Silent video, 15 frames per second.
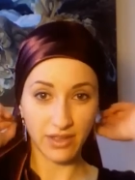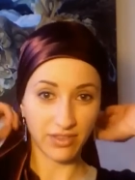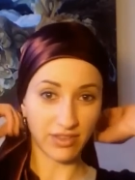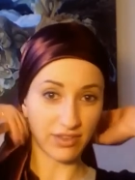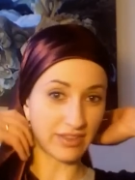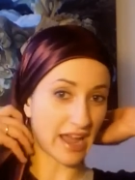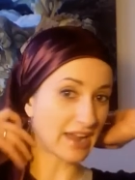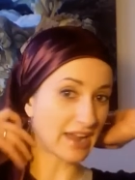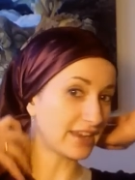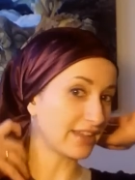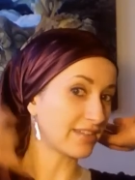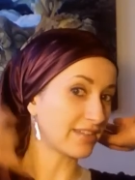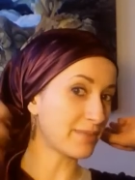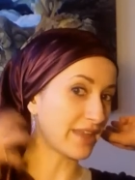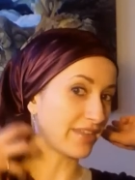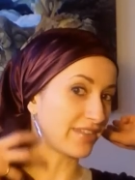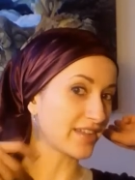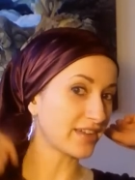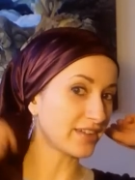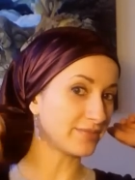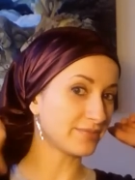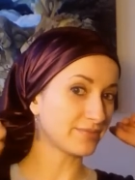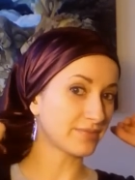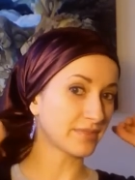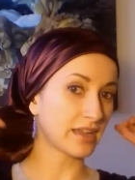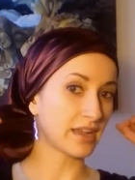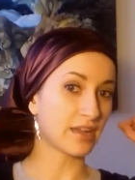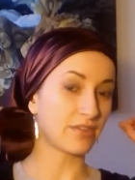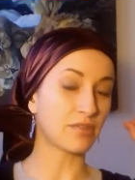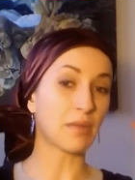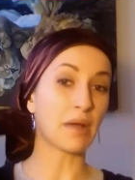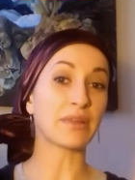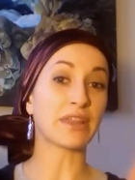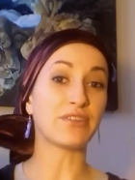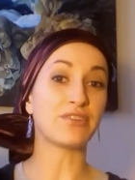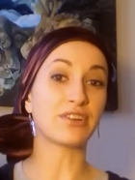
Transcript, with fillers: So that is the basic. Remember that